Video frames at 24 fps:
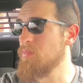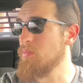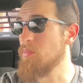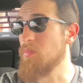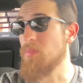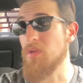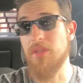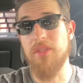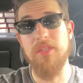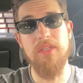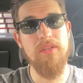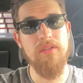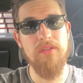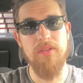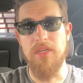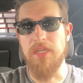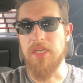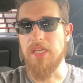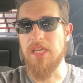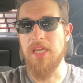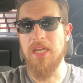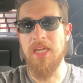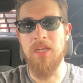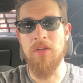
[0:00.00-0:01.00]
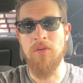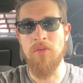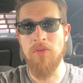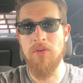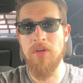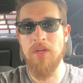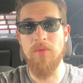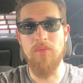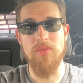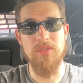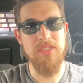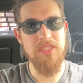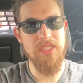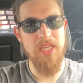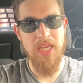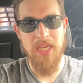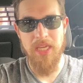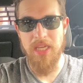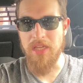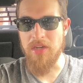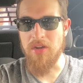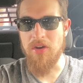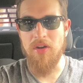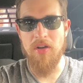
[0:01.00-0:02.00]
But then again, Jorge was
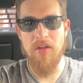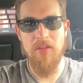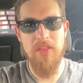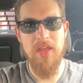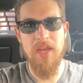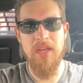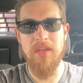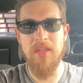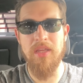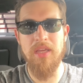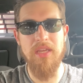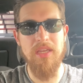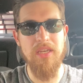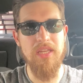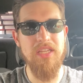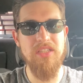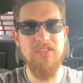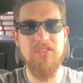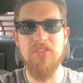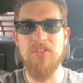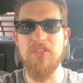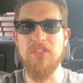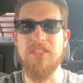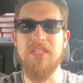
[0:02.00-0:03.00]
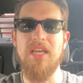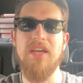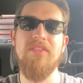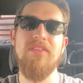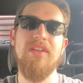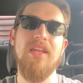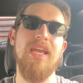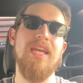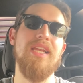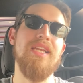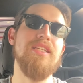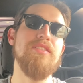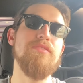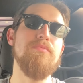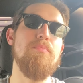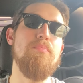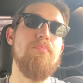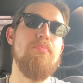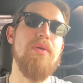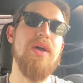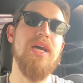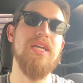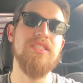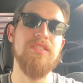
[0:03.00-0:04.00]
taking all that heat. He took Devin Haney's
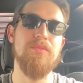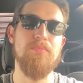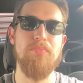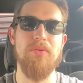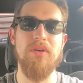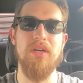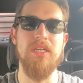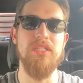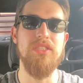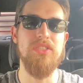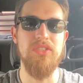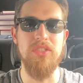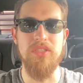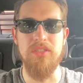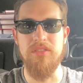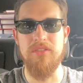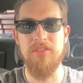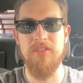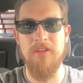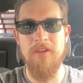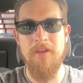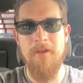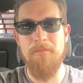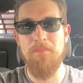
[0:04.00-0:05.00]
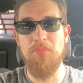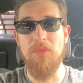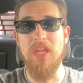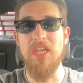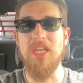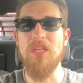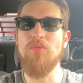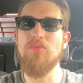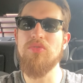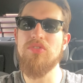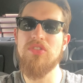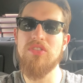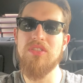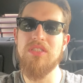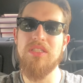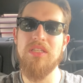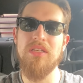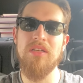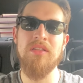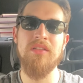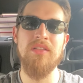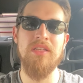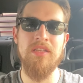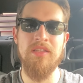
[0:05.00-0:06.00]
best punches, and he was
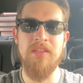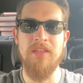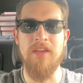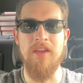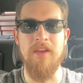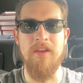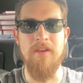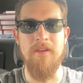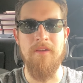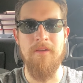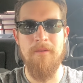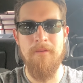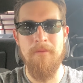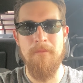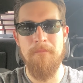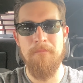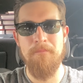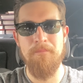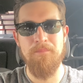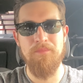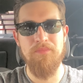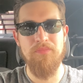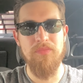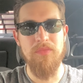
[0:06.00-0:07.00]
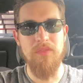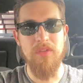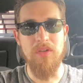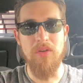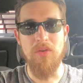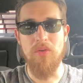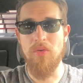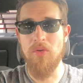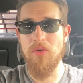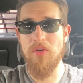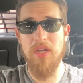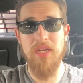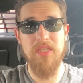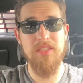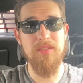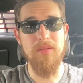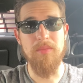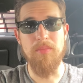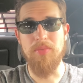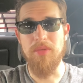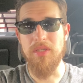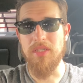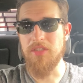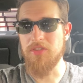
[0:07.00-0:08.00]
still in there. You know, Jorge's a
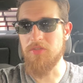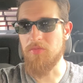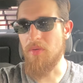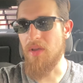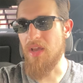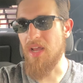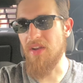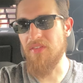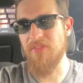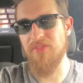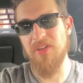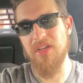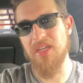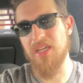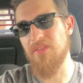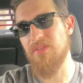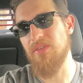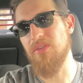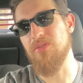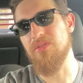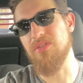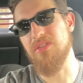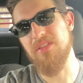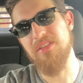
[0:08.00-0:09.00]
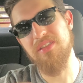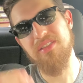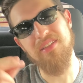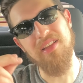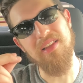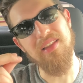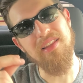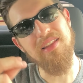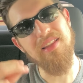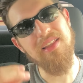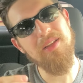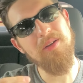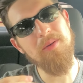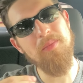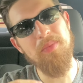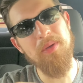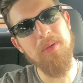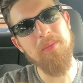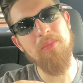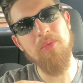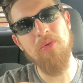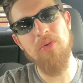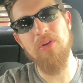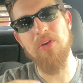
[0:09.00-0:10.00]
beast, man. I feel like if he was just a little
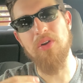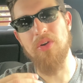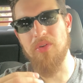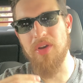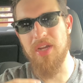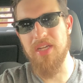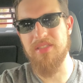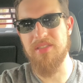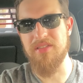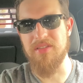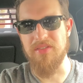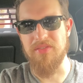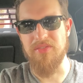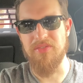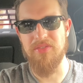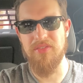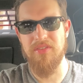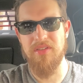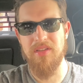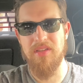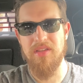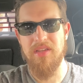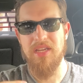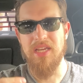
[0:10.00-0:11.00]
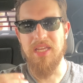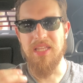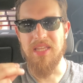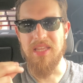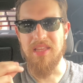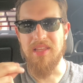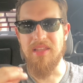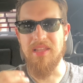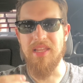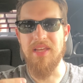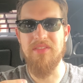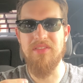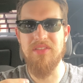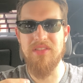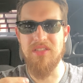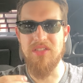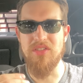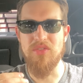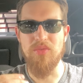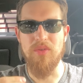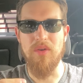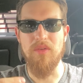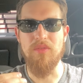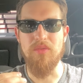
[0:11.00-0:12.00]
bit more aggressive in the 11th
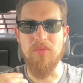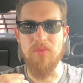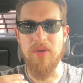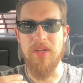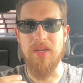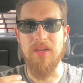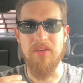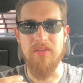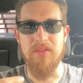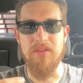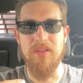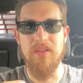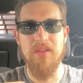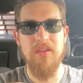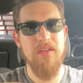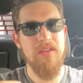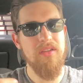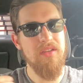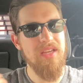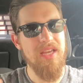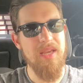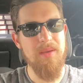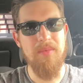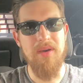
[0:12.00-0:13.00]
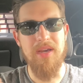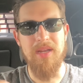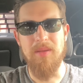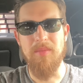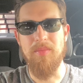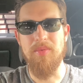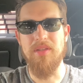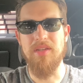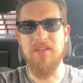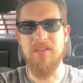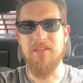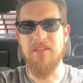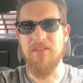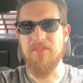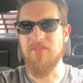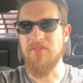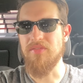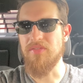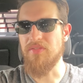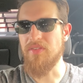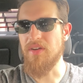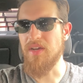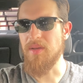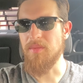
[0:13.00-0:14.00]
and 12th round, it might have been a
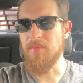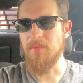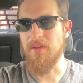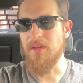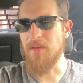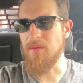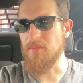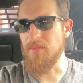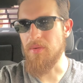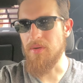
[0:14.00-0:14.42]
different fight, man.